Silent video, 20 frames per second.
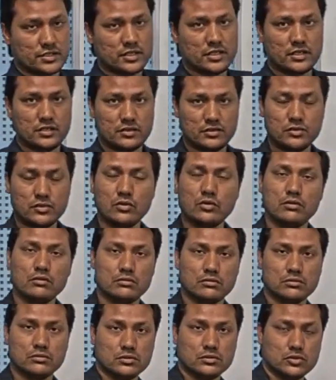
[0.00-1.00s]
the
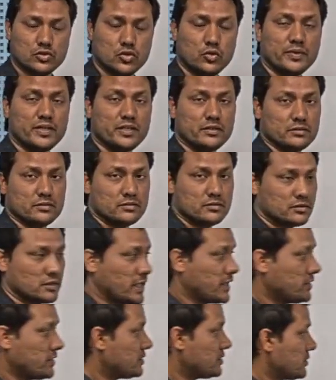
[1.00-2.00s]
whole domain,
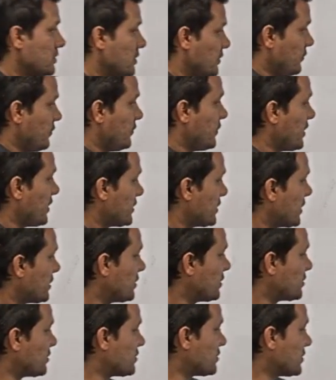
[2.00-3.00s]
right? If I
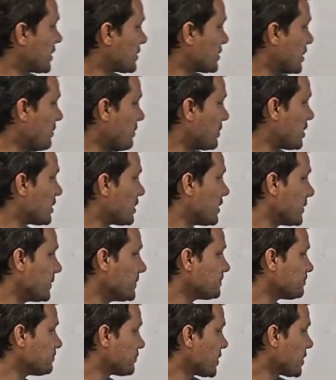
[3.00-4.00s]
take this example
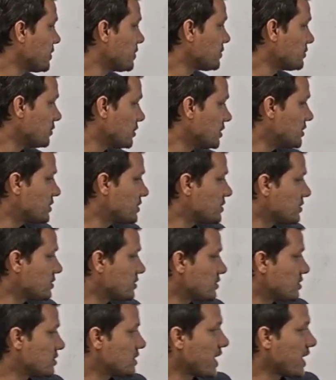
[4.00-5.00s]
again, this
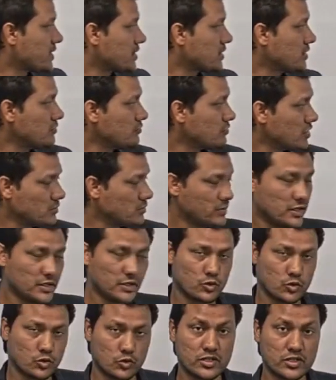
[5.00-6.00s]
triangle will
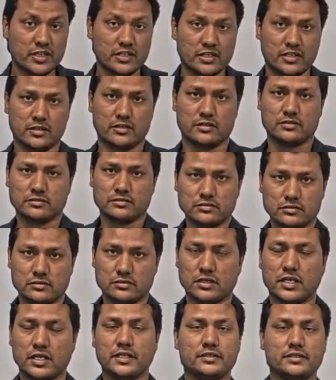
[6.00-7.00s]
be rotated,
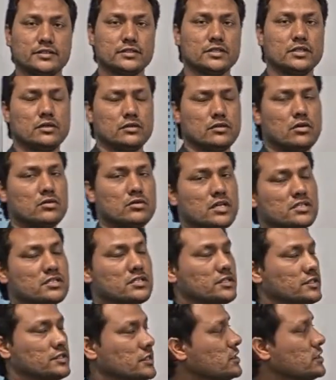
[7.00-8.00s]
right? Not
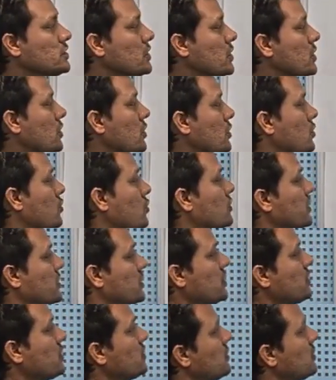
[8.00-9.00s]
translated,
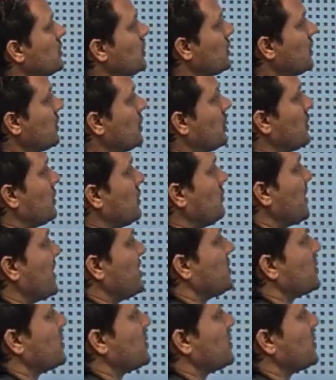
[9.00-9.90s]
rotated by